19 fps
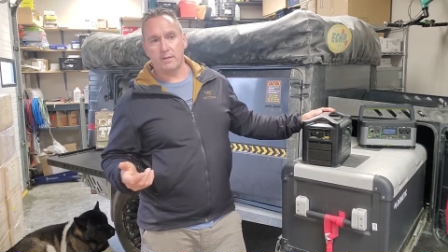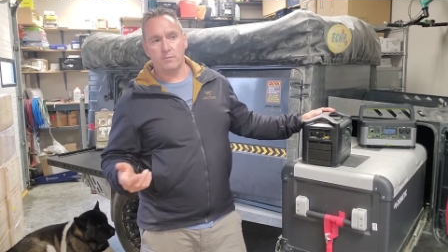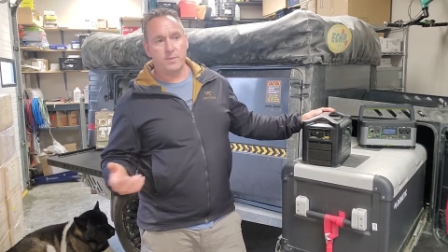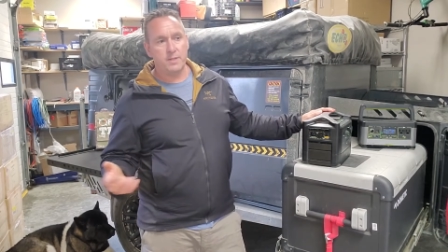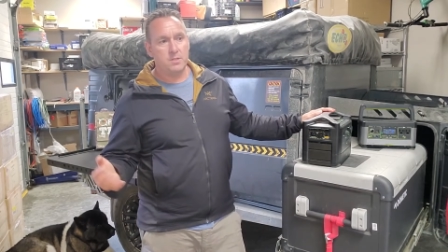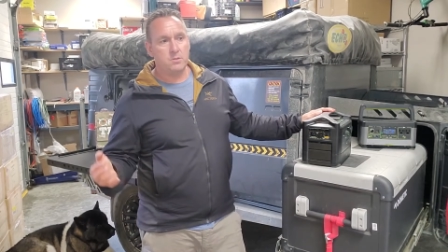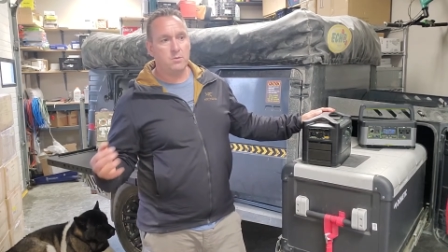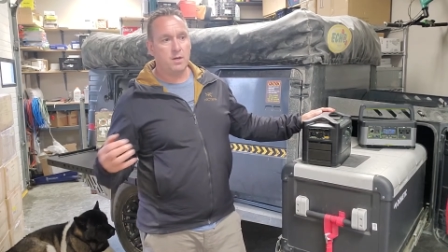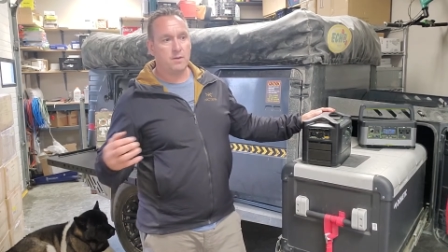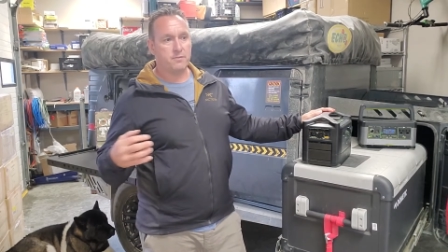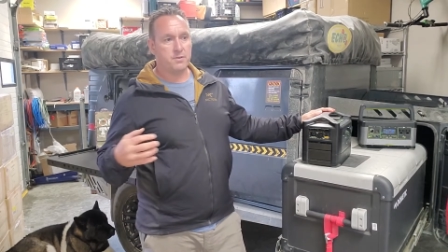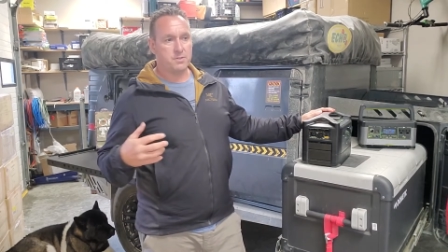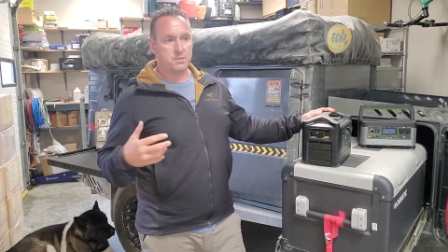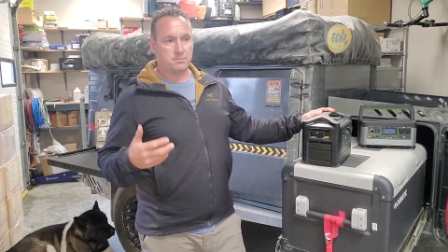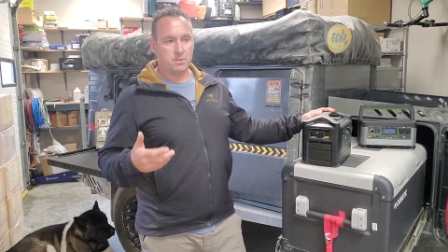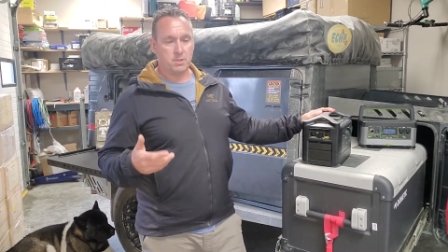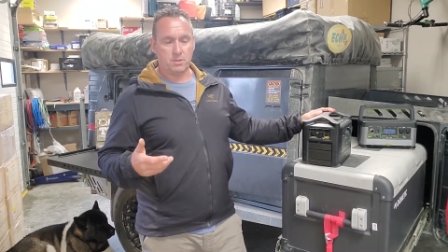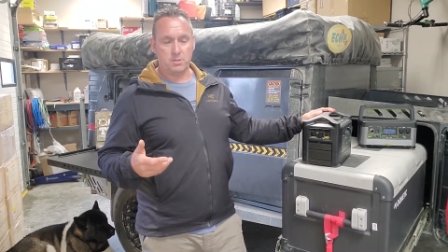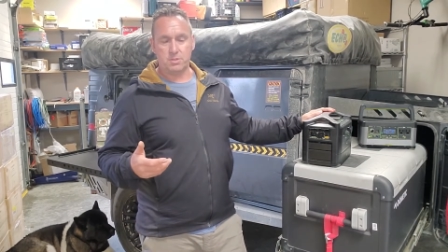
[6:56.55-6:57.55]
and we do offer
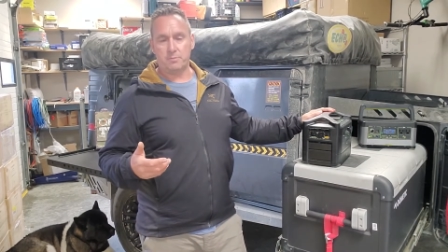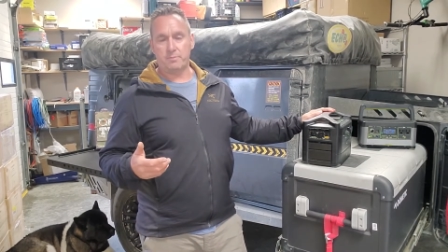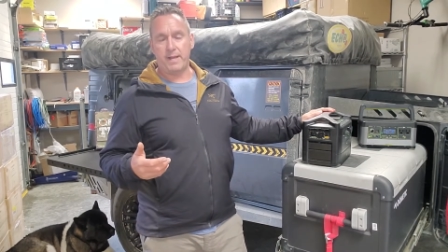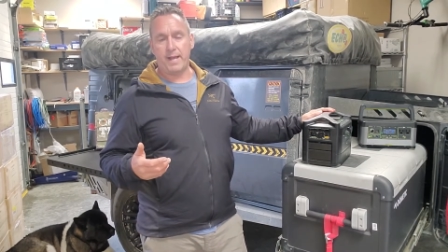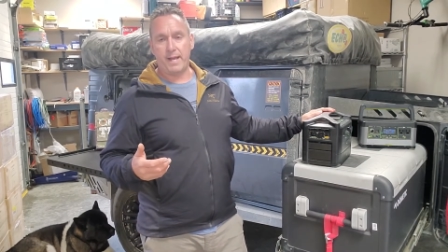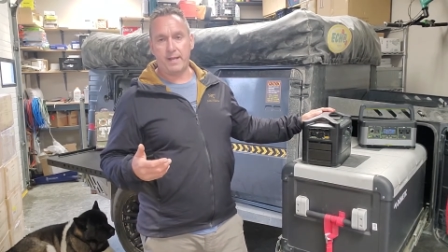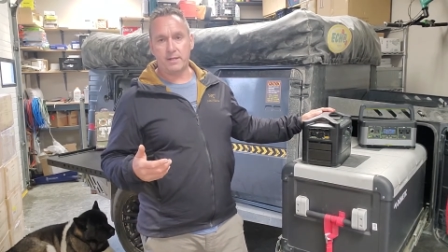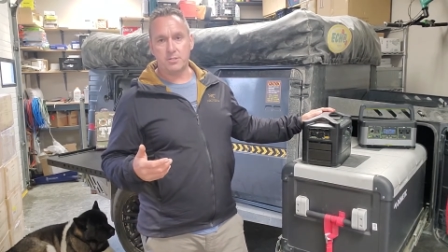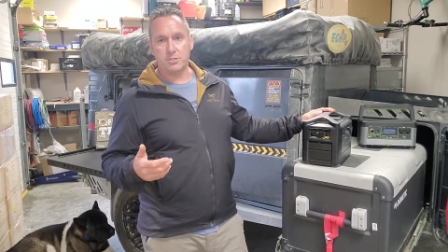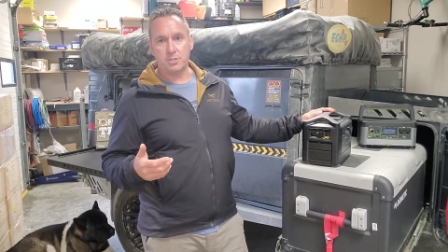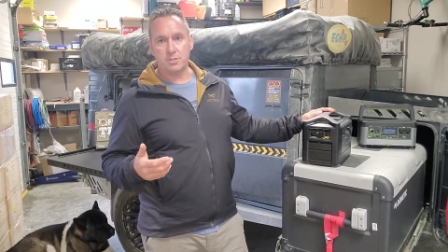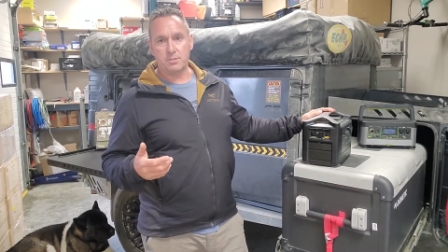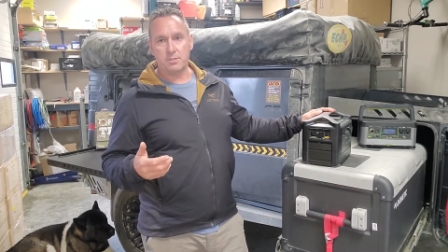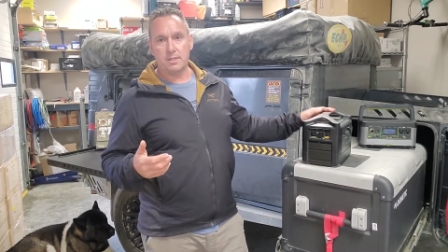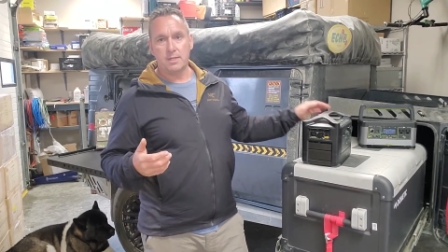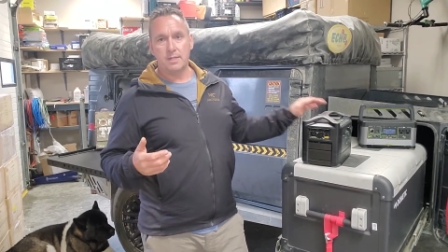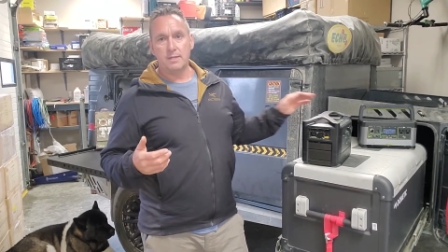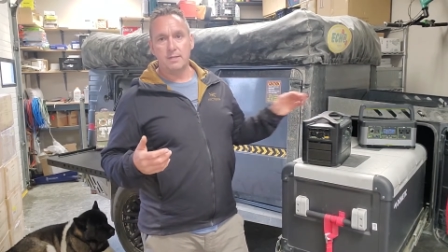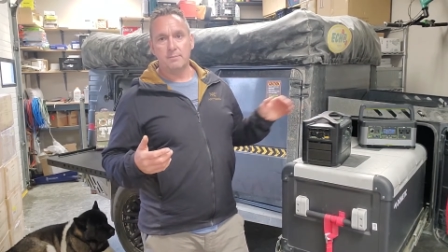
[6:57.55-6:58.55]
some larger packages,